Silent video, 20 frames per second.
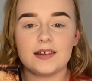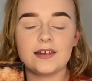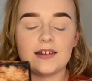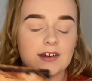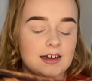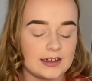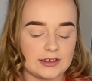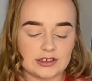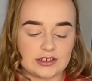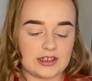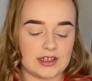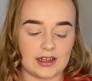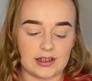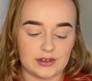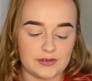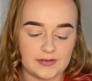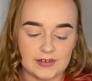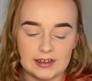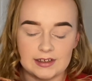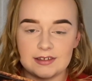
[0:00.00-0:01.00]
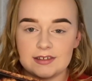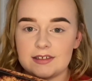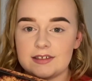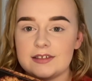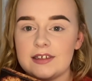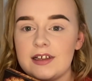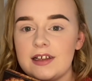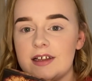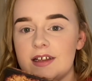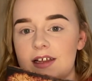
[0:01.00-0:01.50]
I love it.
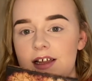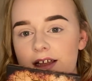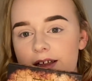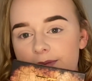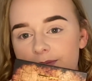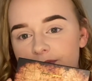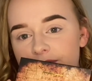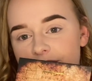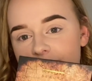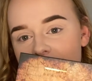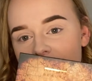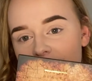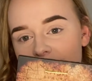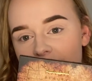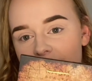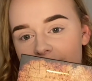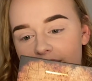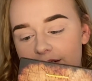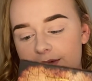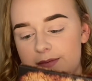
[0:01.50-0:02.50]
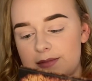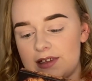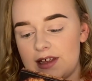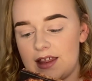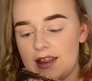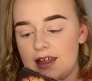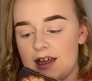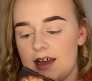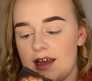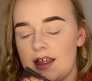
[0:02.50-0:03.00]
So yeah, it comes
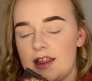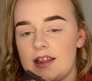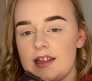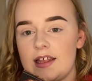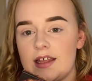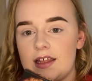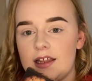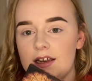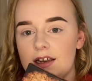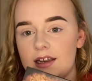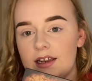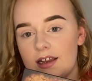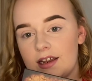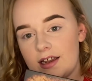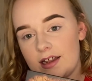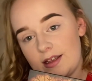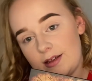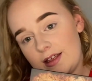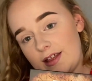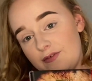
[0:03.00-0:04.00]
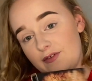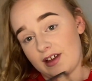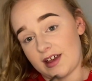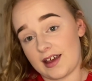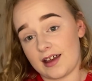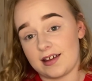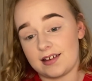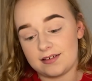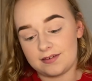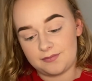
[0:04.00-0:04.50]
like that, and then if I
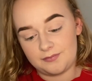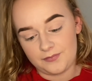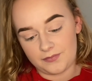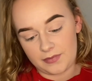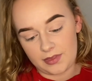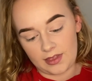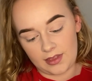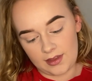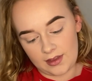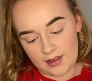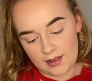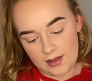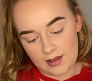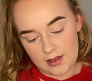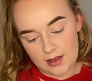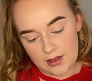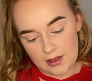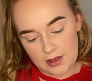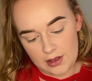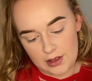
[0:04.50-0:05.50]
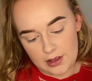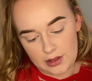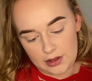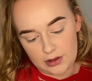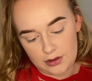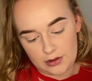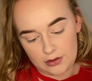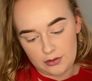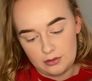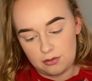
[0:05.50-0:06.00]
can, I
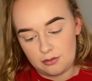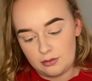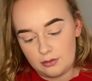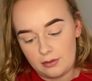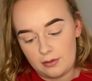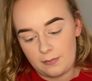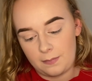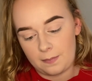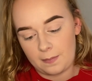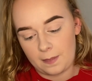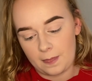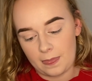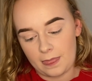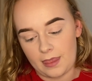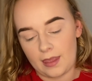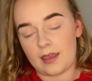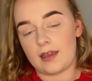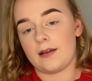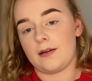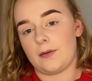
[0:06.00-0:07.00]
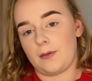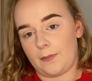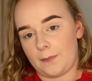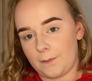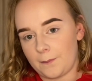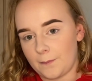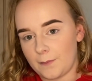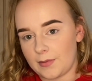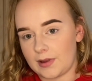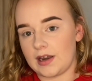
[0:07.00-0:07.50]
mean,
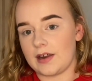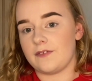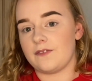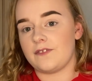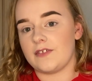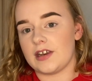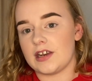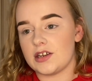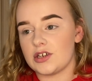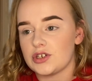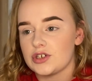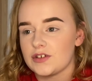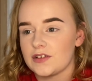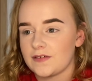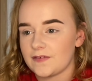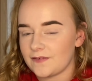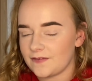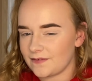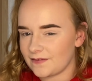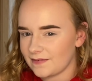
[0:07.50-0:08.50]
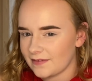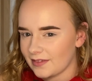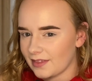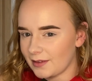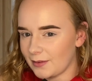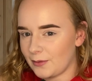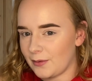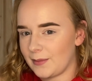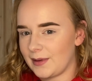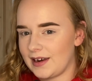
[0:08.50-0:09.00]
I've finished.
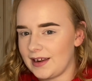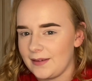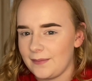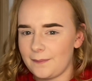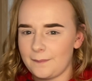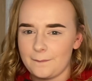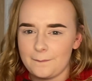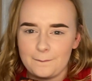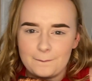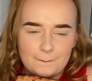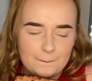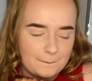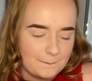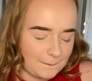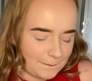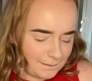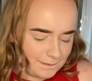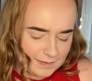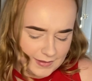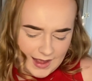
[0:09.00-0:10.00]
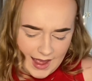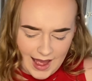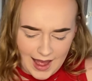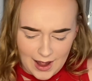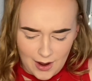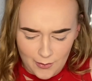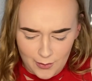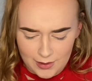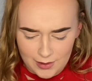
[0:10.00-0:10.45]
1 minute. Ow.